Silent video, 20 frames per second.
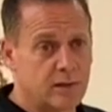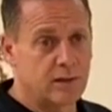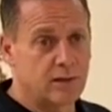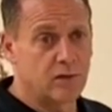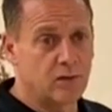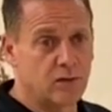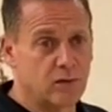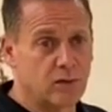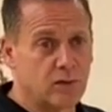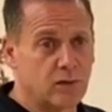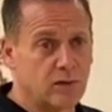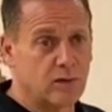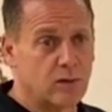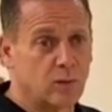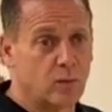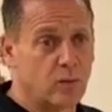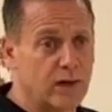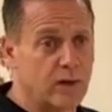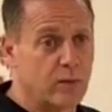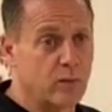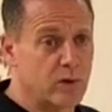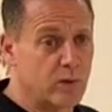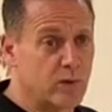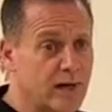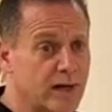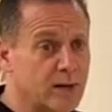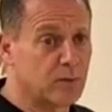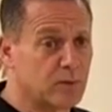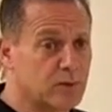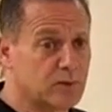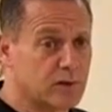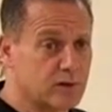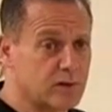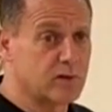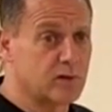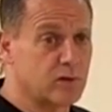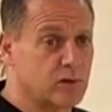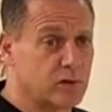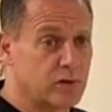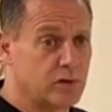You know, the way we were able to
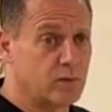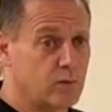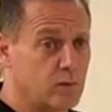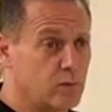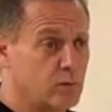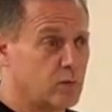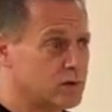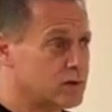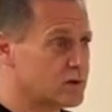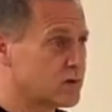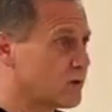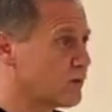do it was